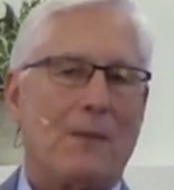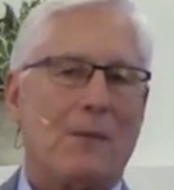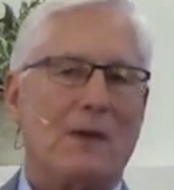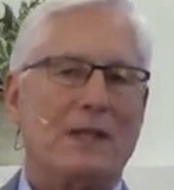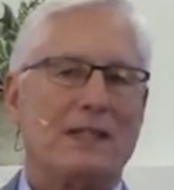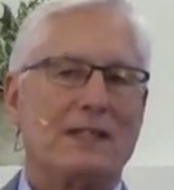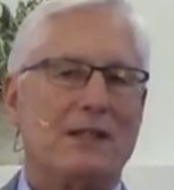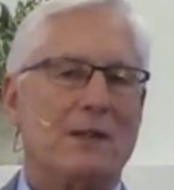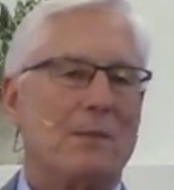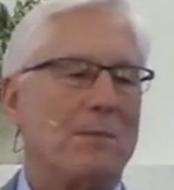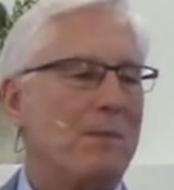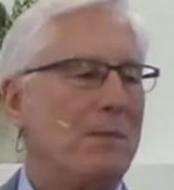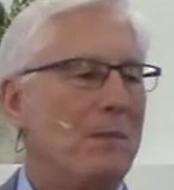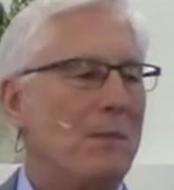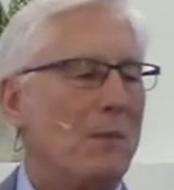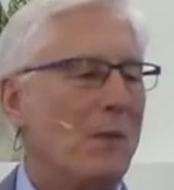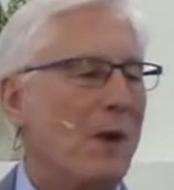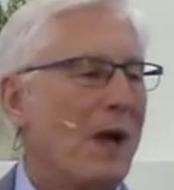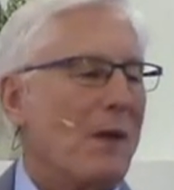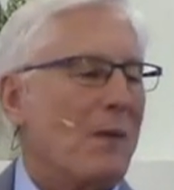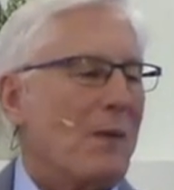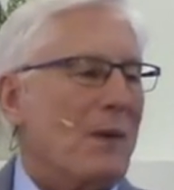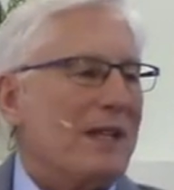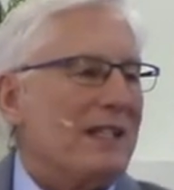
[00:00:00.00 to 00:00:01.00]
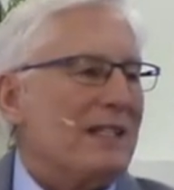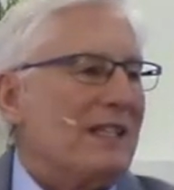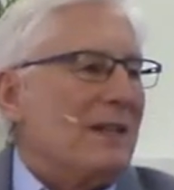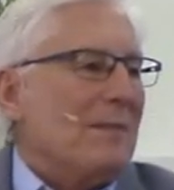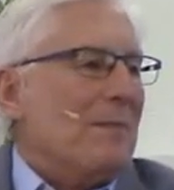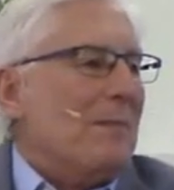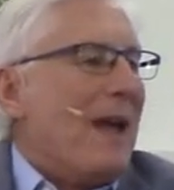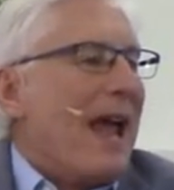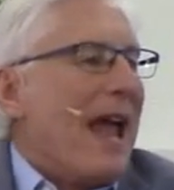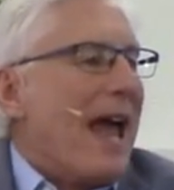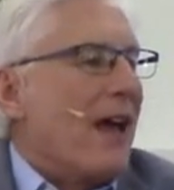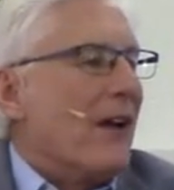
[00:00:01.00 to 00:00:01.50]
What's the, what, what does it
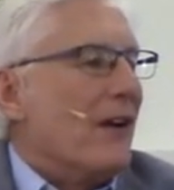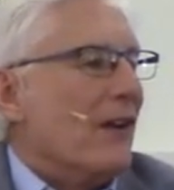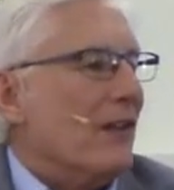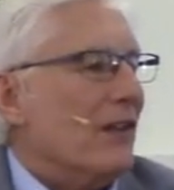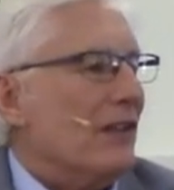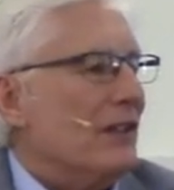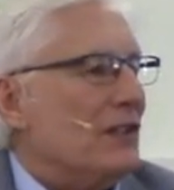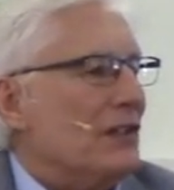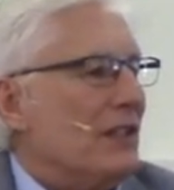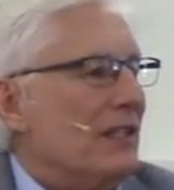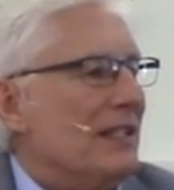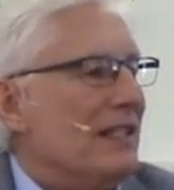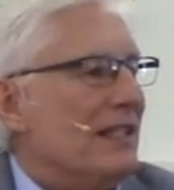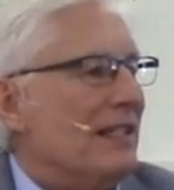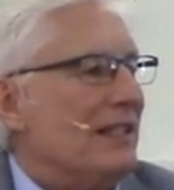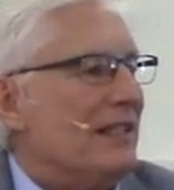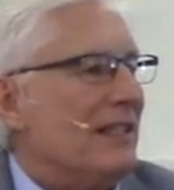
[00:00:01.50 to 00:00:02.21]
matter that she's a